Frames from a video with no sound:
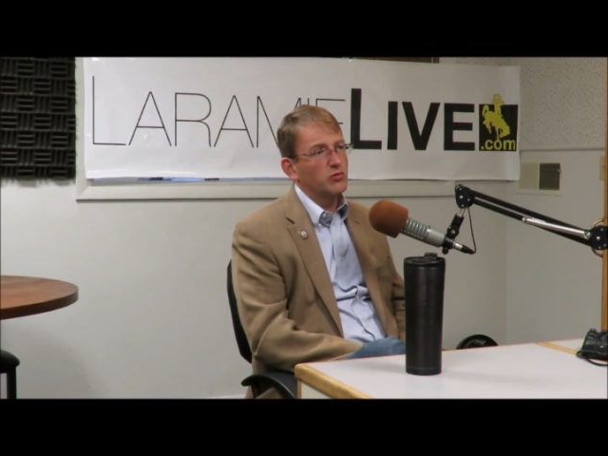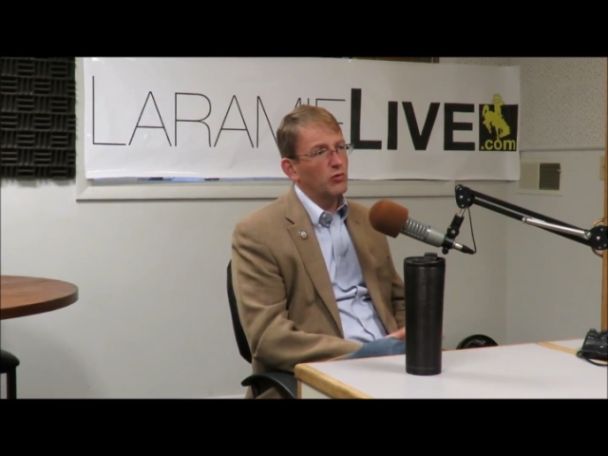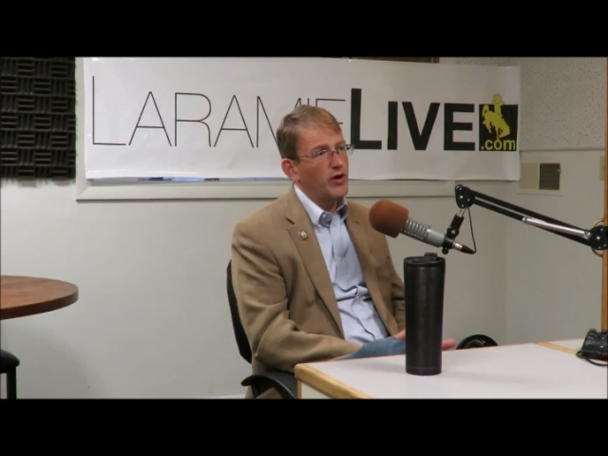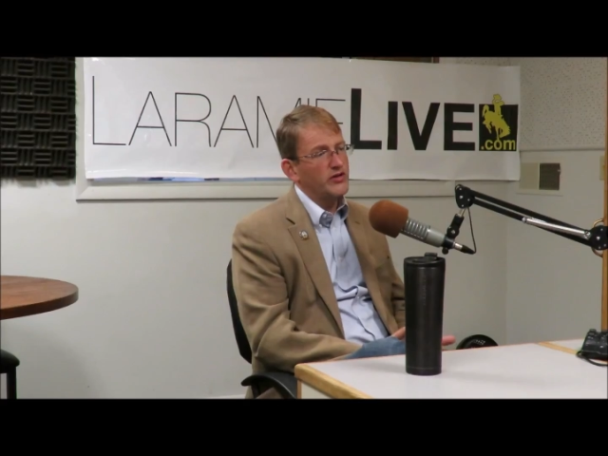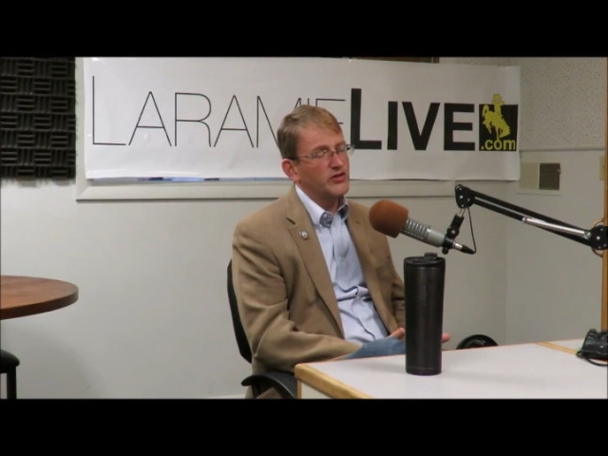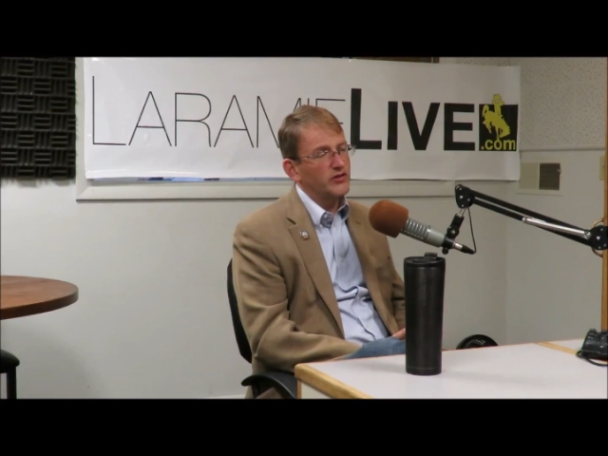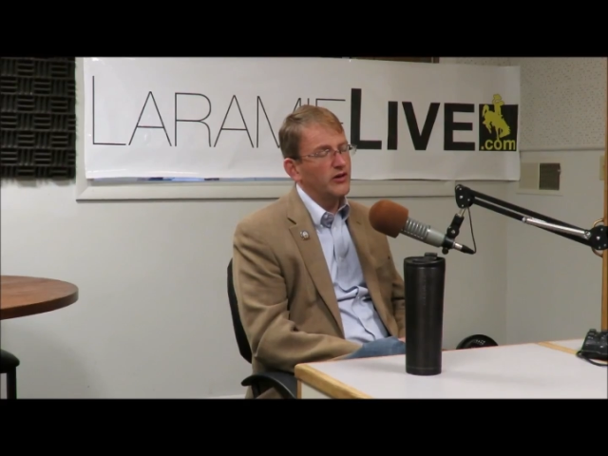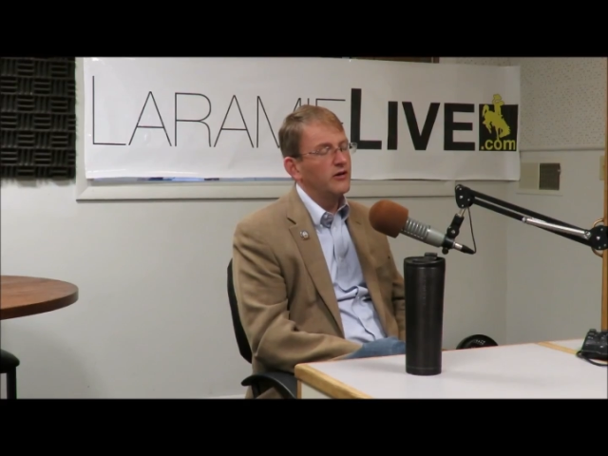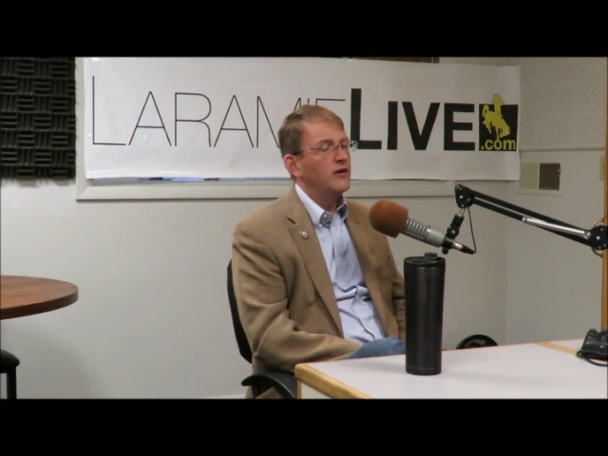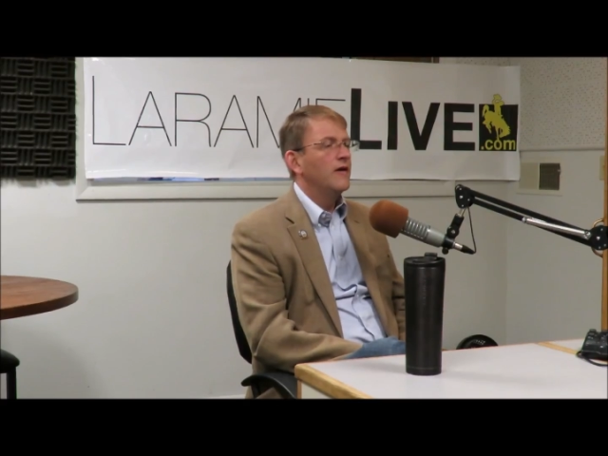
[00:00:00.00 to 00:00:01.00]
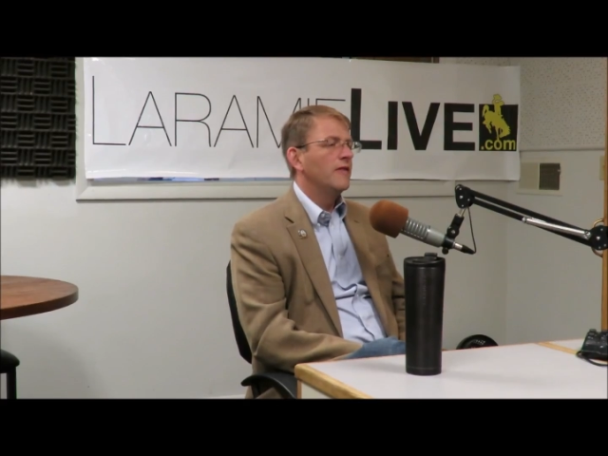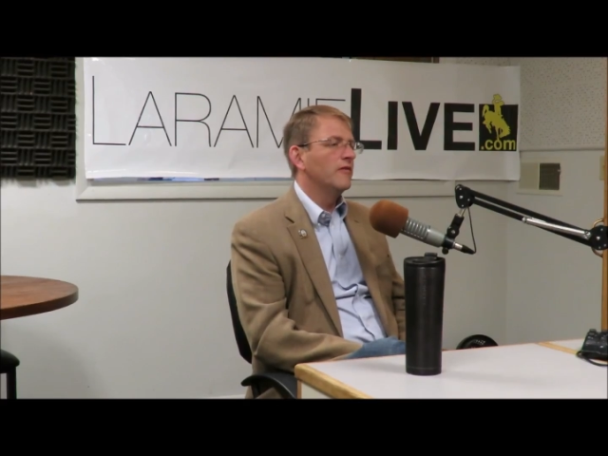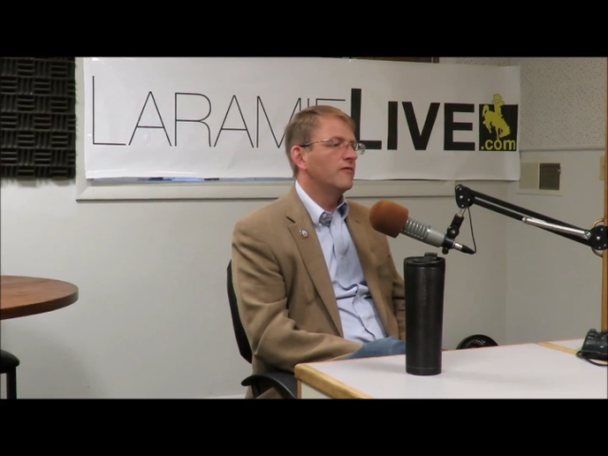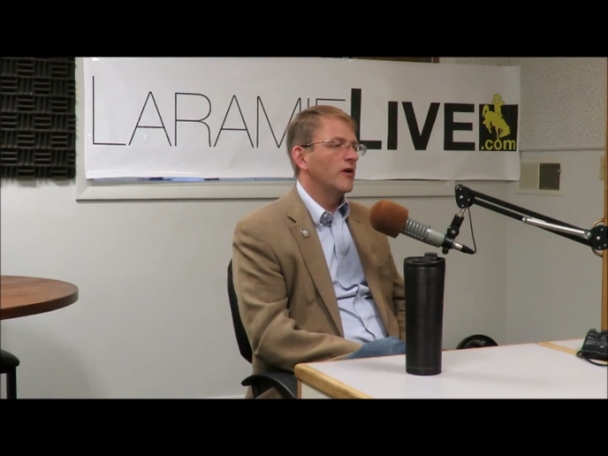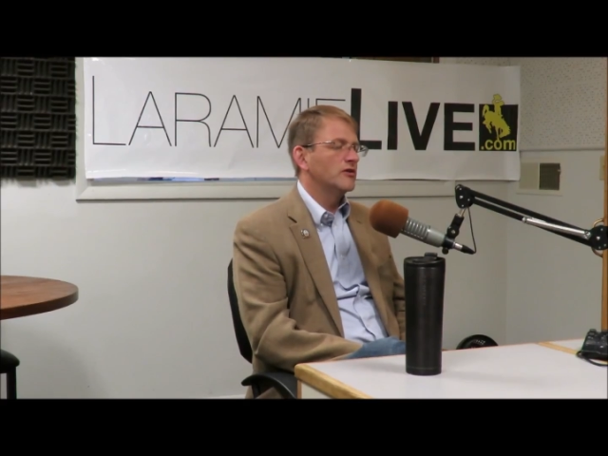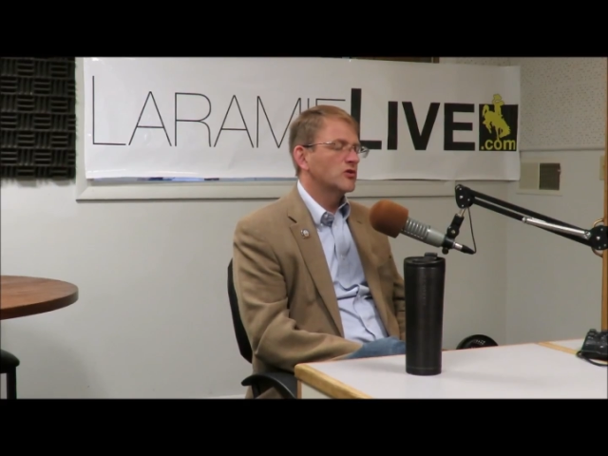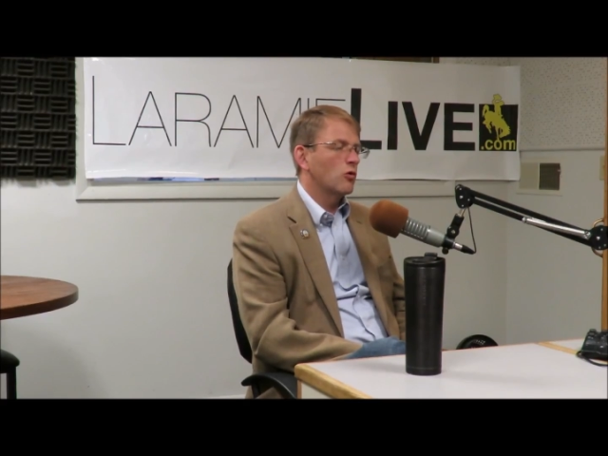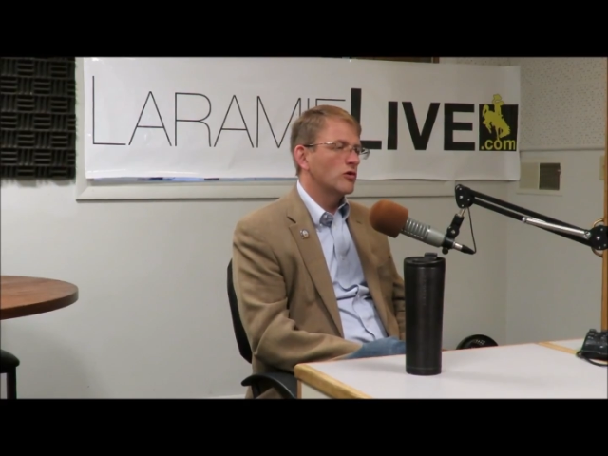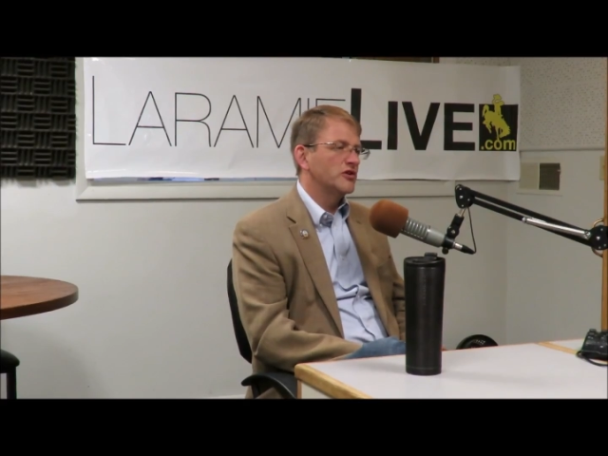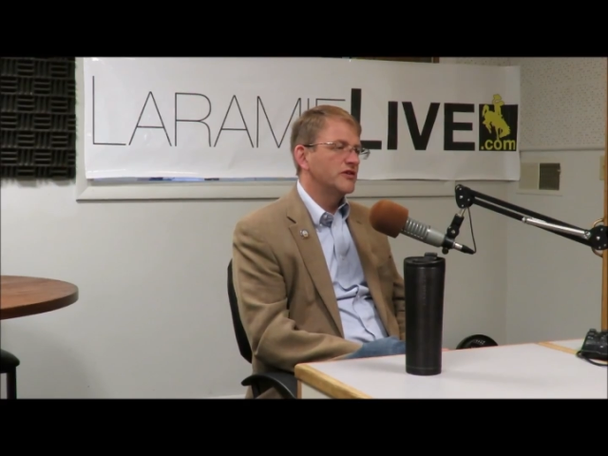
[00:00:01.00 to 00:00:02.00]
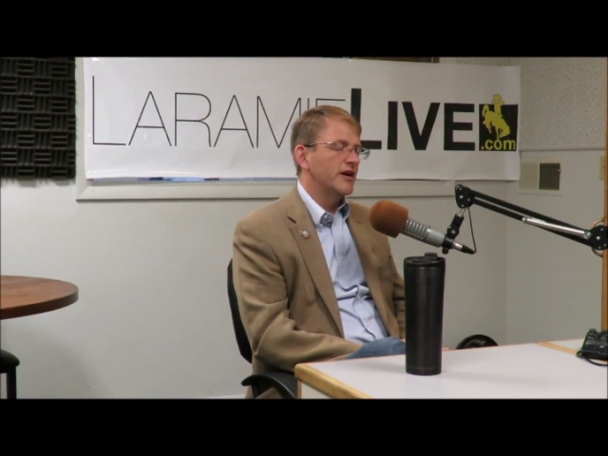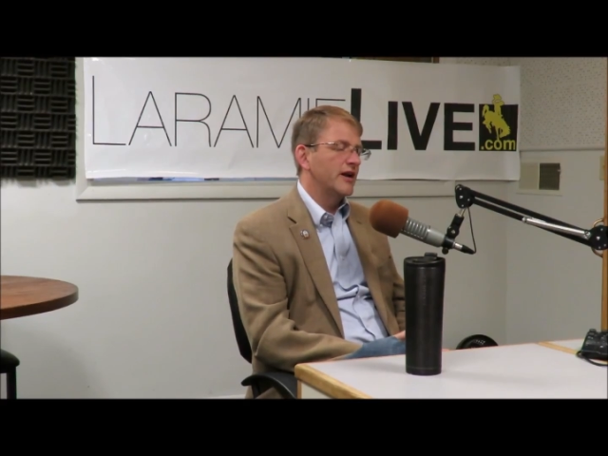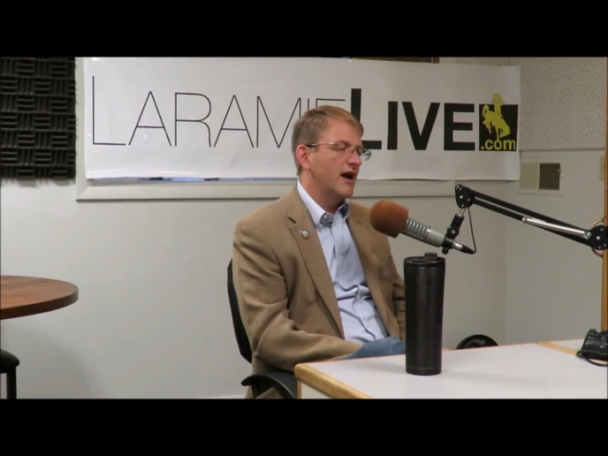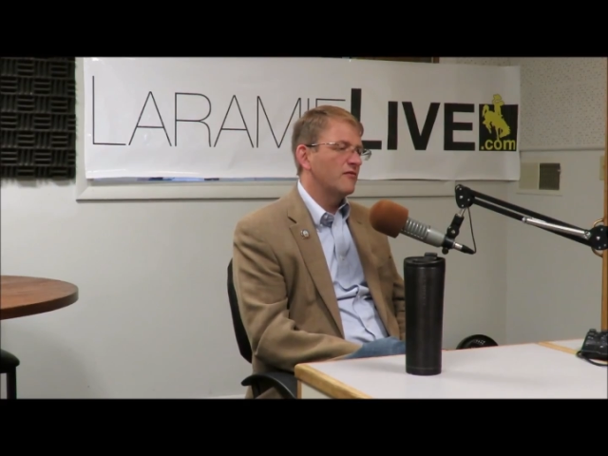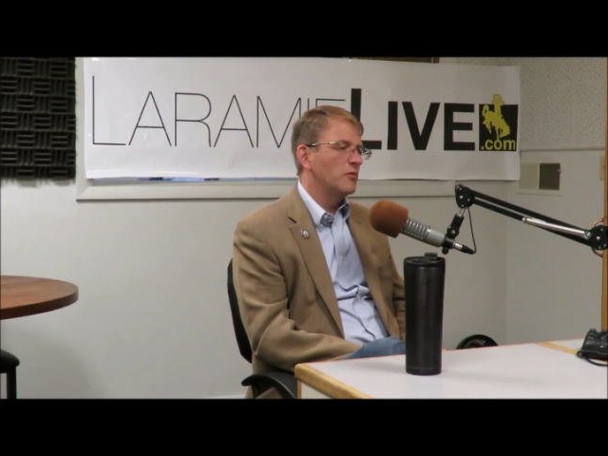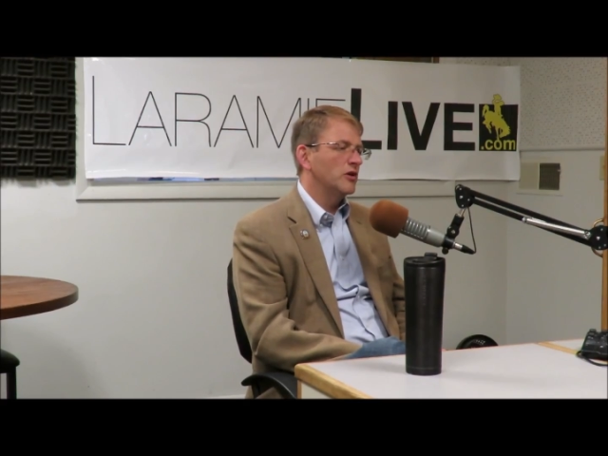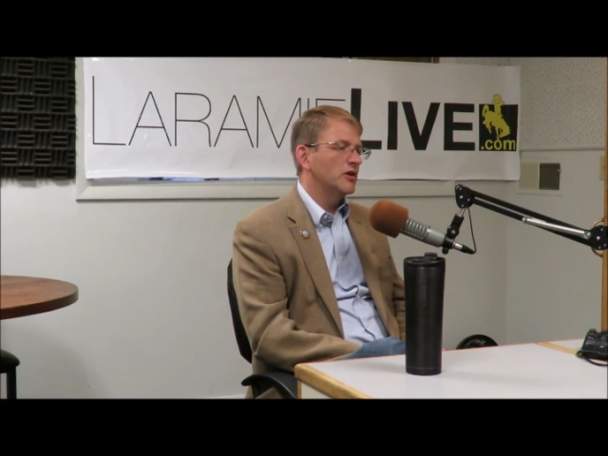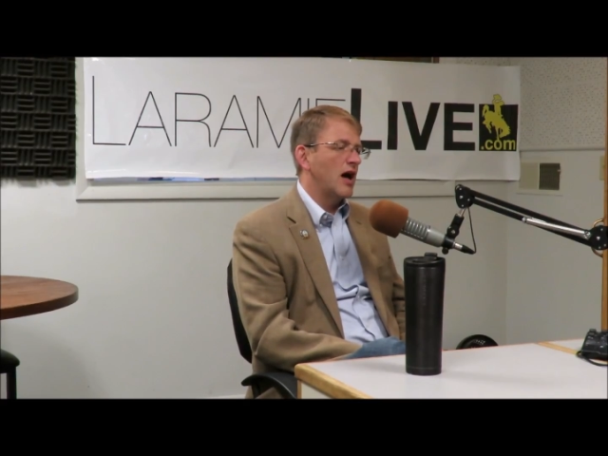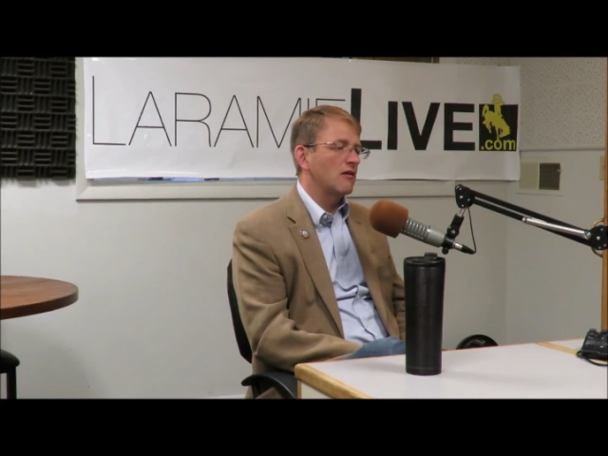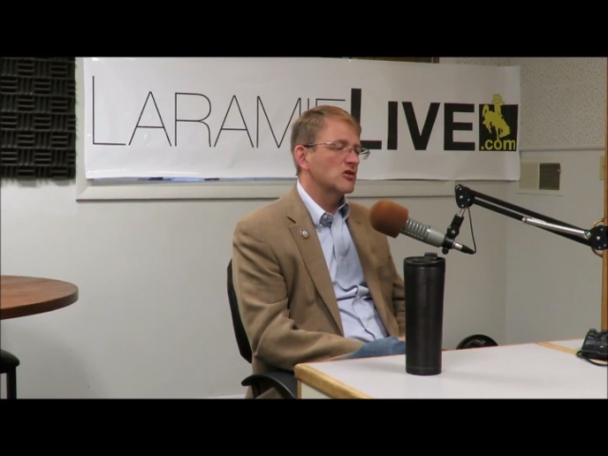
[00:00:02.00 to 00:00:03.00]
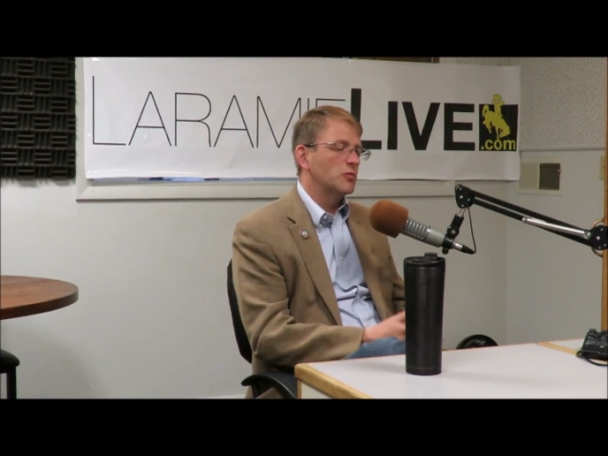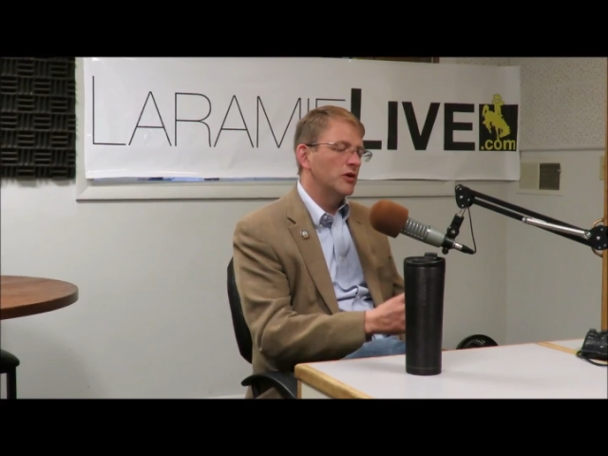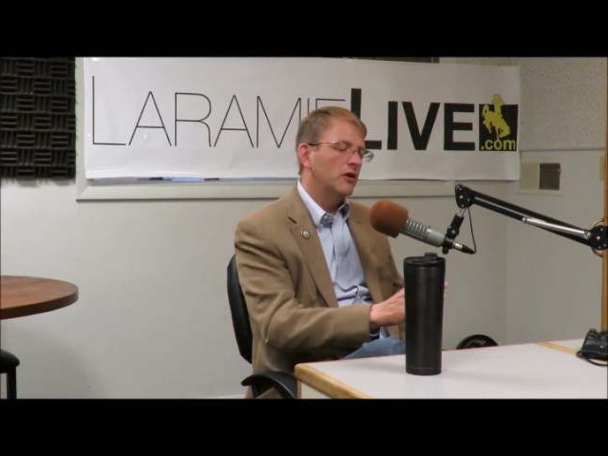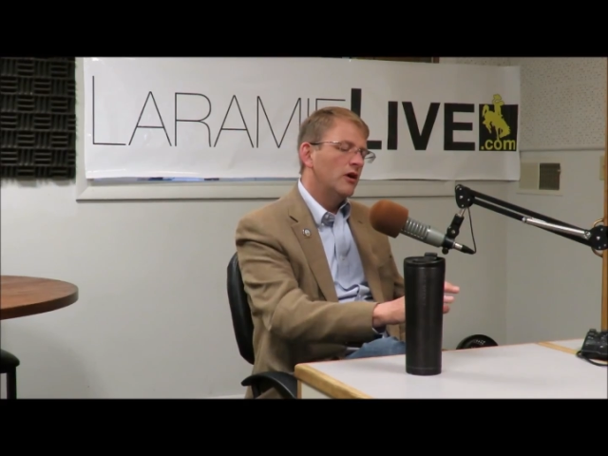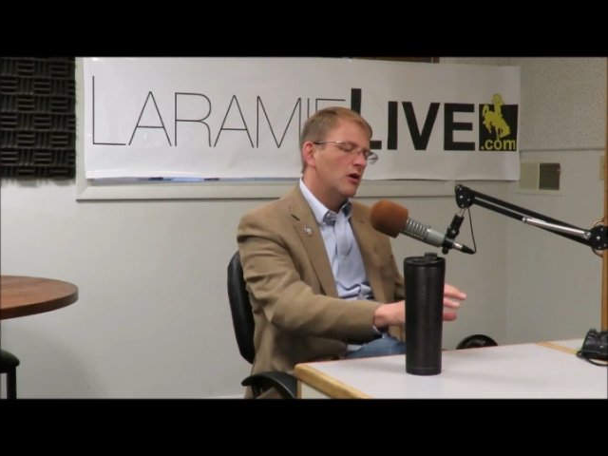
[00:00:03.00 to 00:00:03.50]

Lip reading: We're raising the funds towards the $10.5 million,